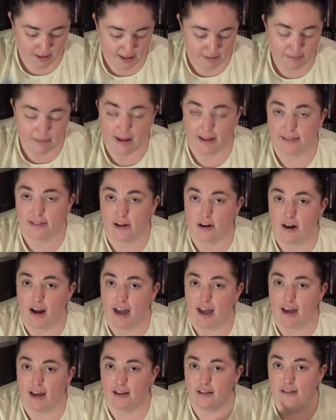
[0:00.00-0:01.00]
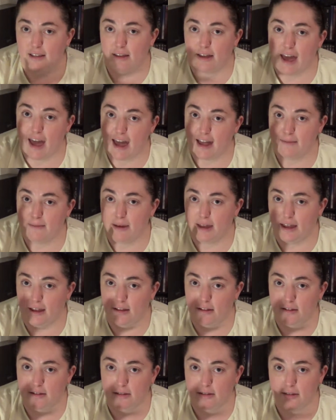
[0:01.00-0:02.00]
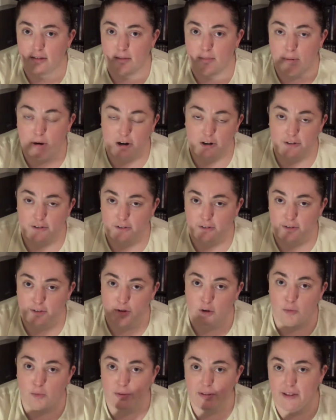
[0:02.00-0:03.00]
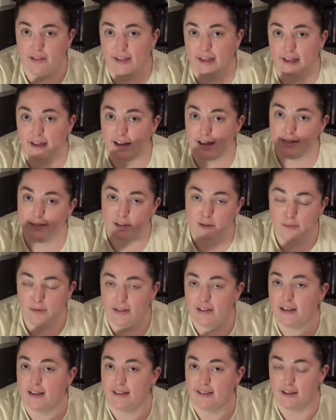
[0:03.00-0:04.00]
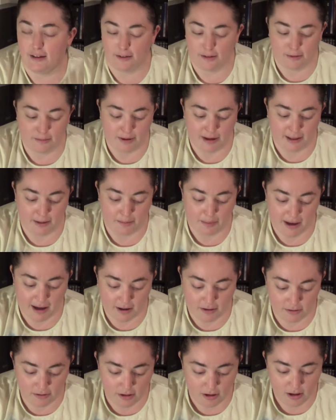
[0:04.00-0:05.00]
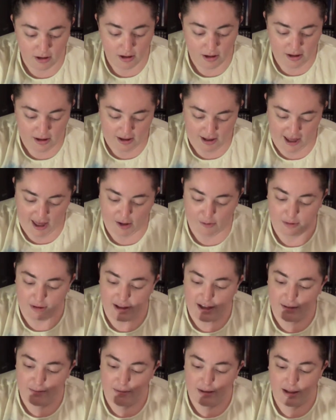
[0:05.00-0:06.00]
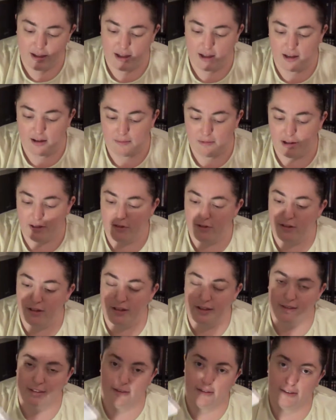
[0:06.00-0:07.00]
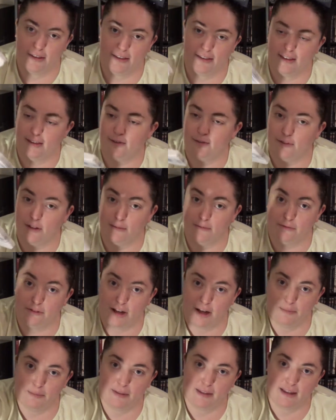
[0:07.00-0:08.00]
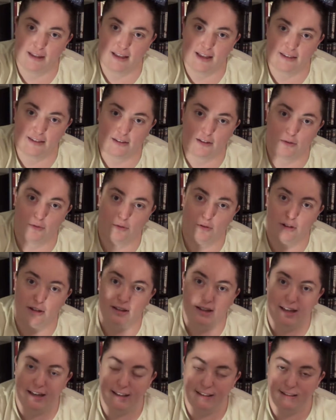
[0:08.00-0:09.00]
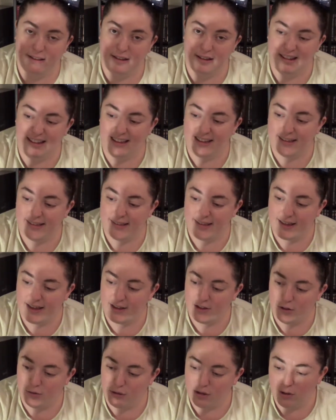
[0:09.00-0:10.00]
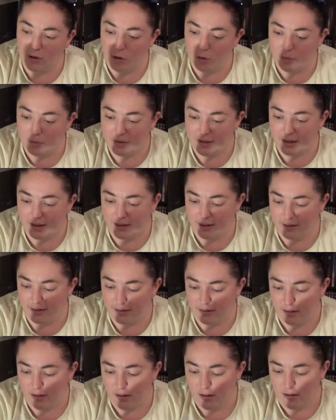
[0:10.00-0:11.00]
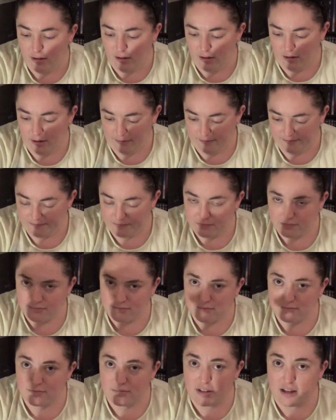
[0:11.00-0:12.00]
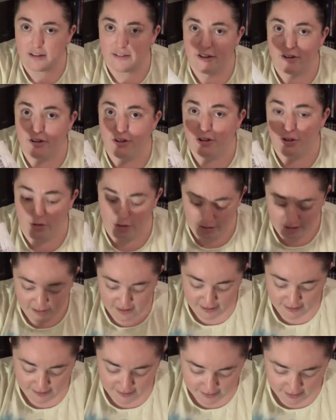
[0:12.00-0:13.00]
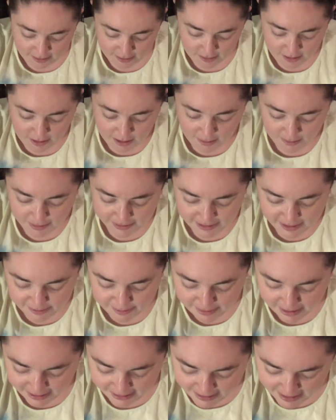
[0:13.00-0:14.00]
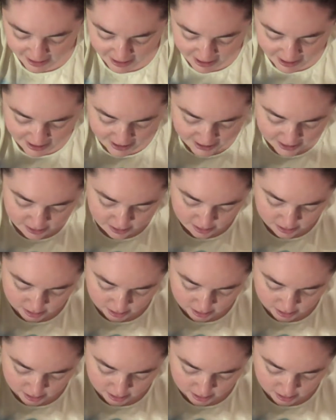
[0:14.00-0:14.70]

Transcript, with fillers: they make their hand they hand make bars of soap, and then they cut them and they sell them by the pound. And we got my mother-in-law. It says flip flops. It has like a really nice clean set. I don't want to open it because they're cute in this thing. But then my dad